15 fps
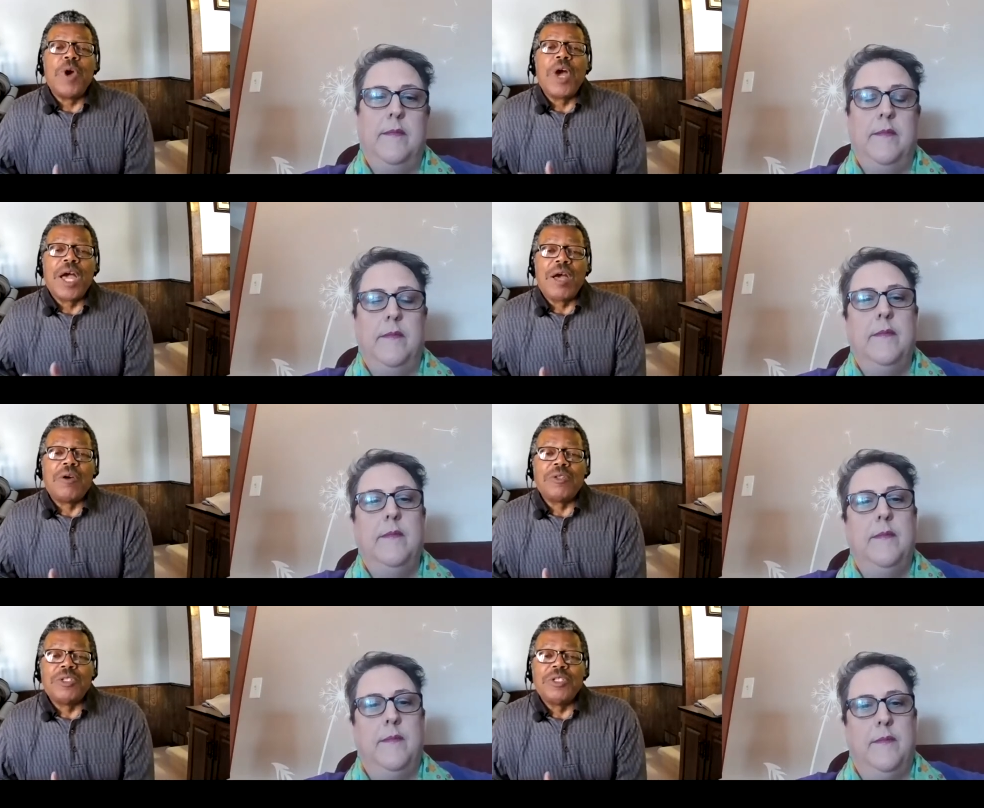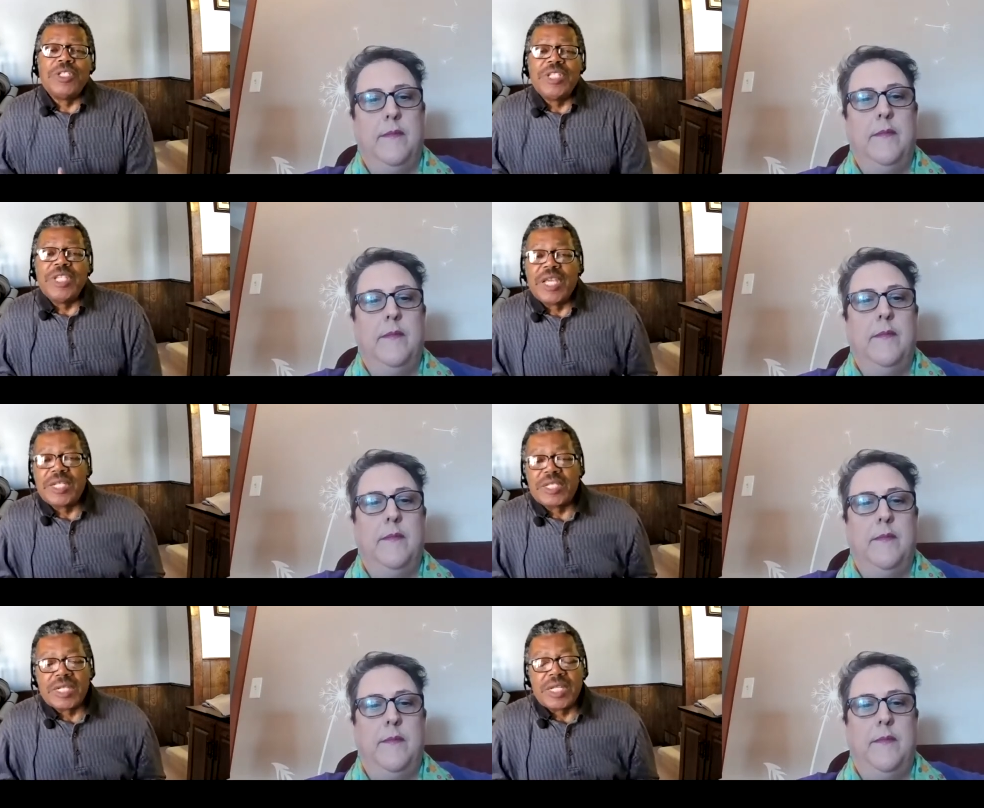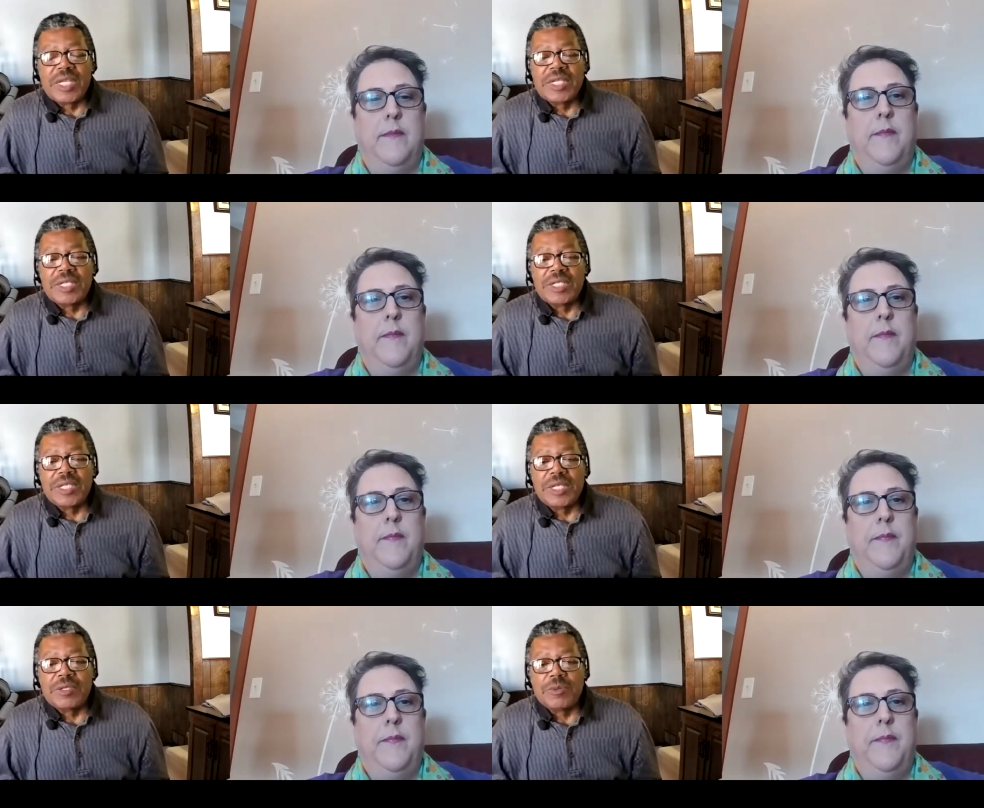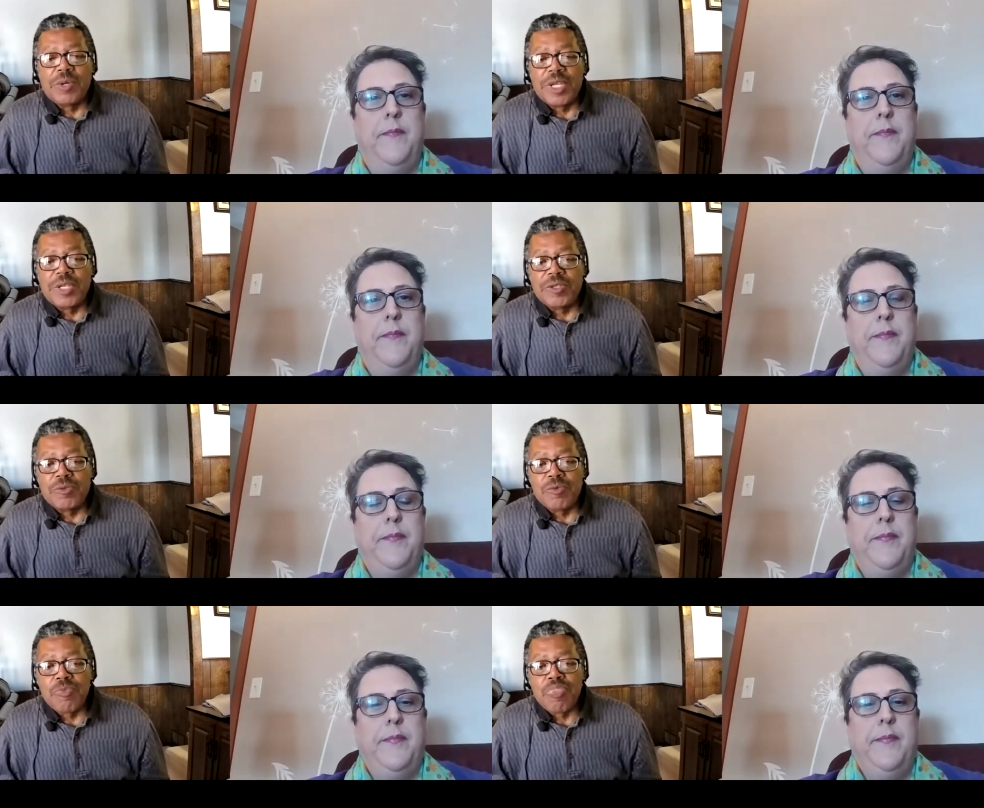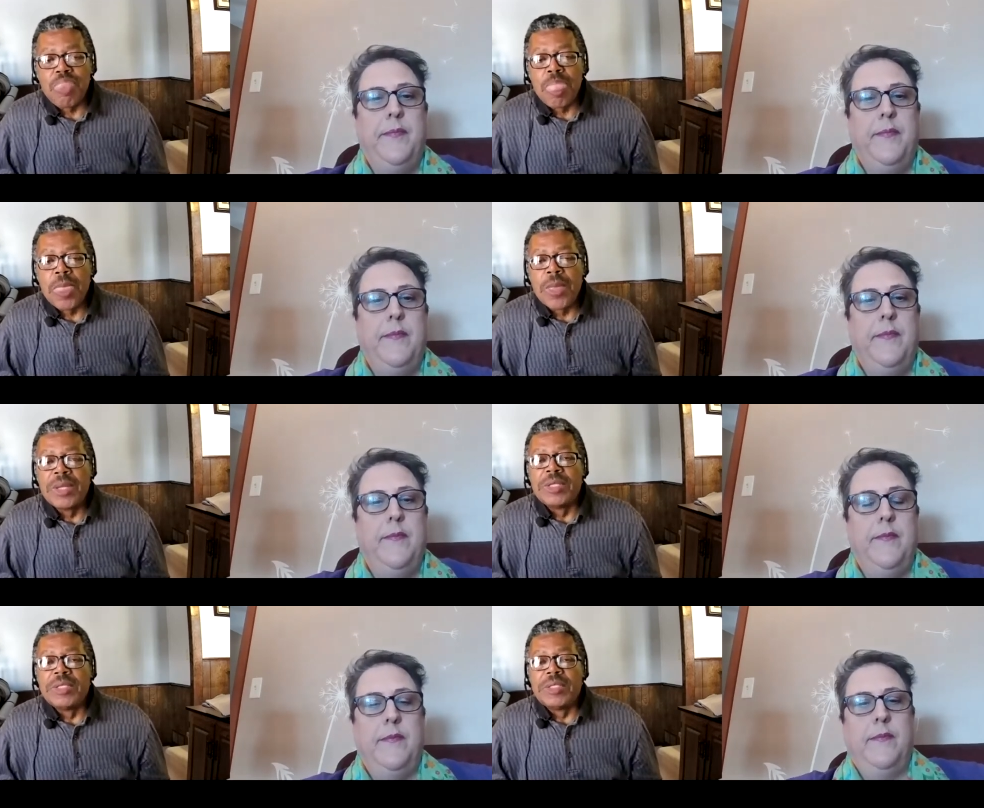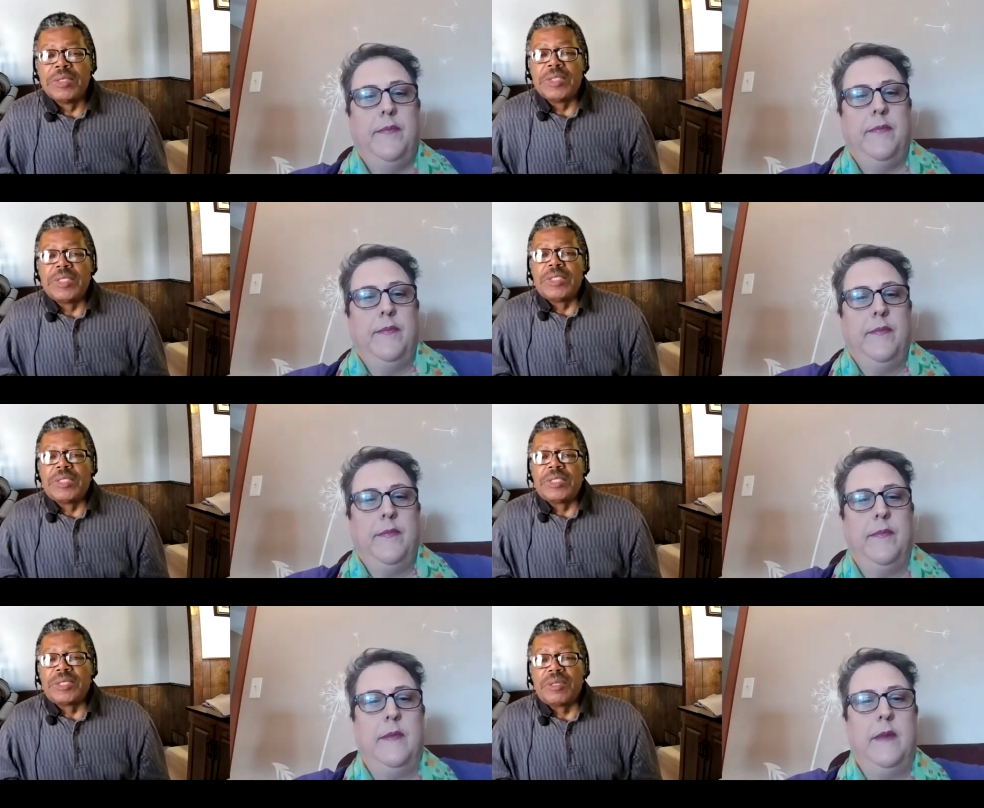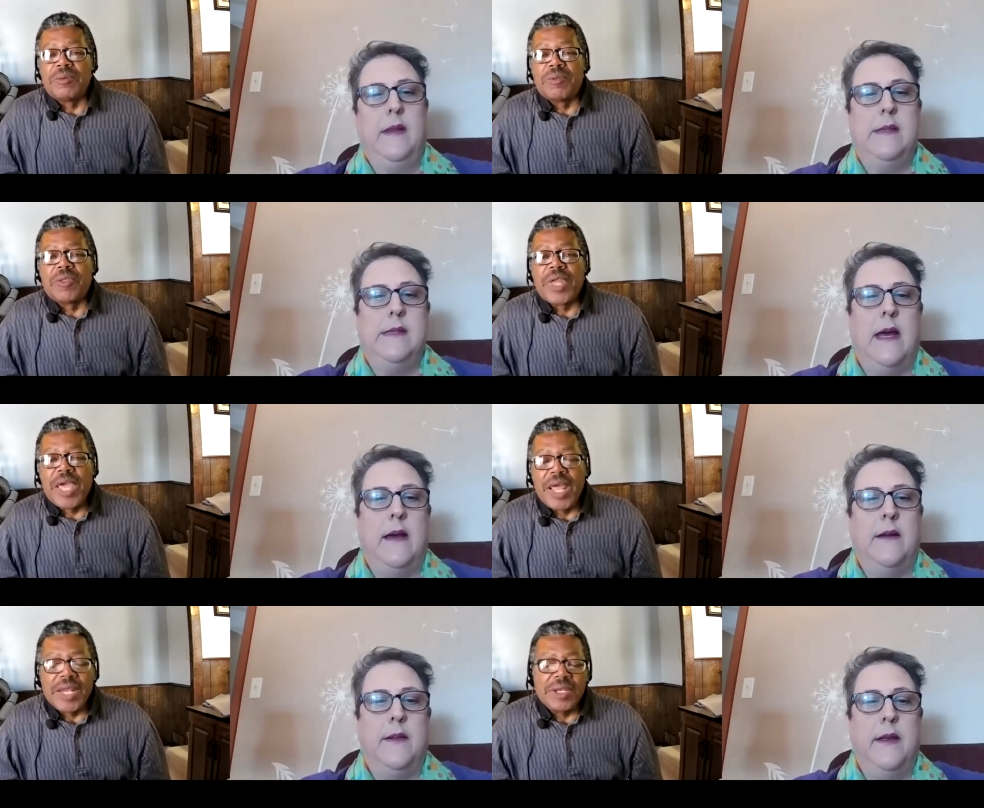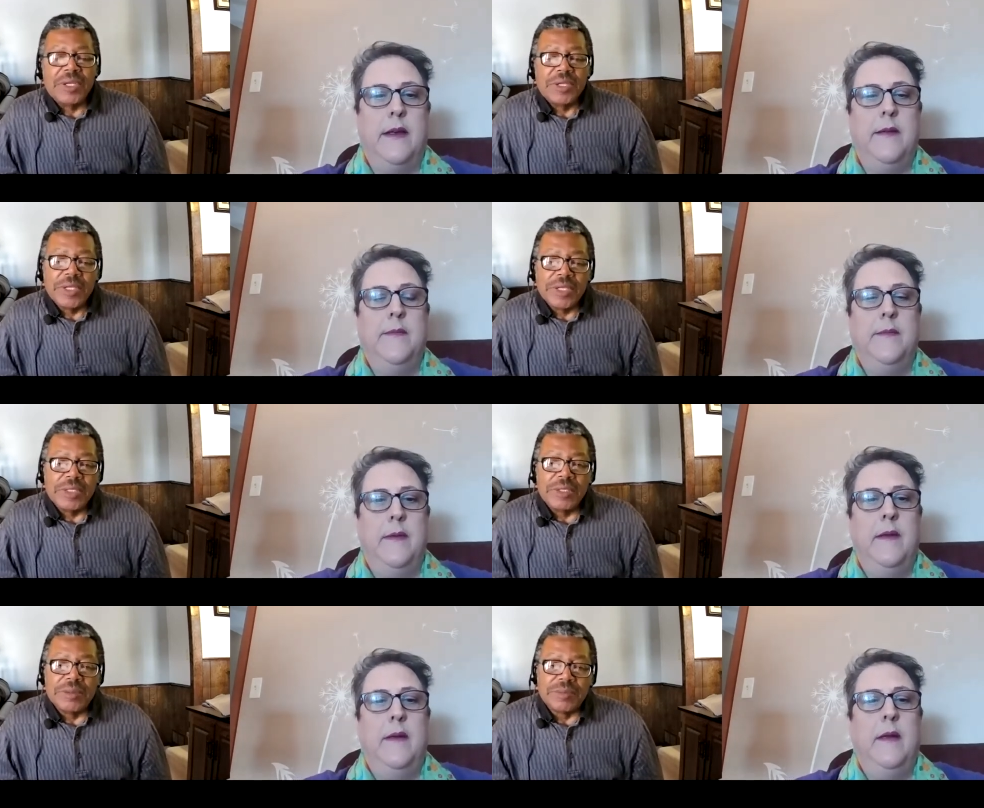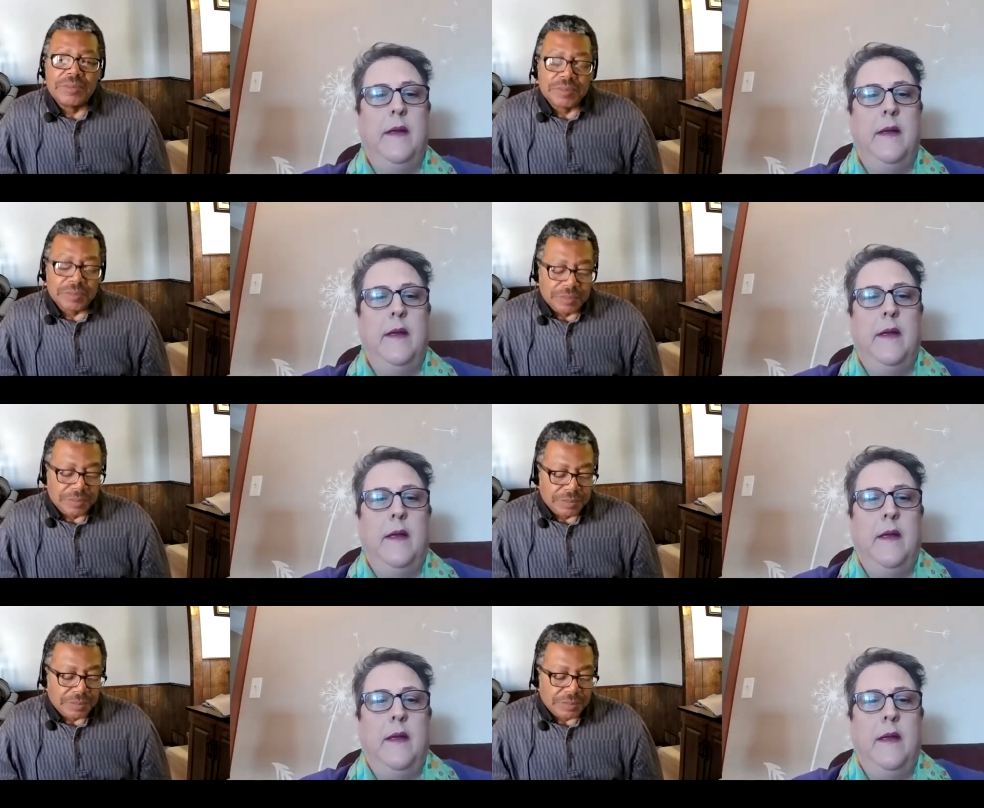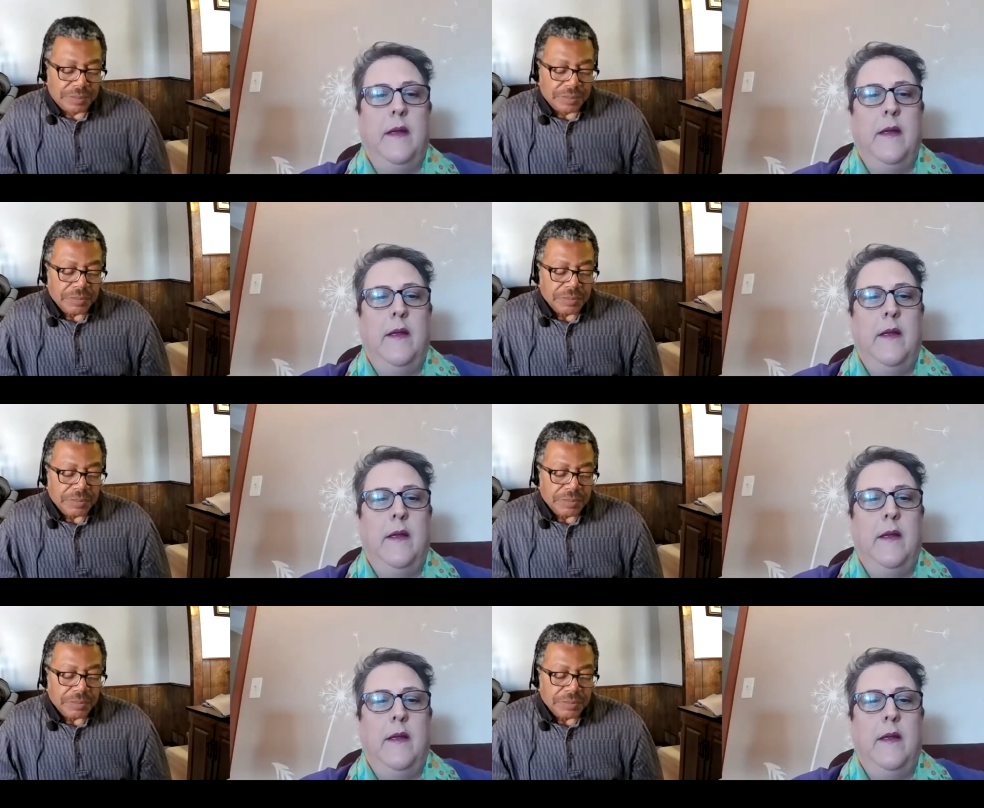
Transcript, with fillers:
Speaker 1: you know how to de escalate the situation. Exactly. So that. It,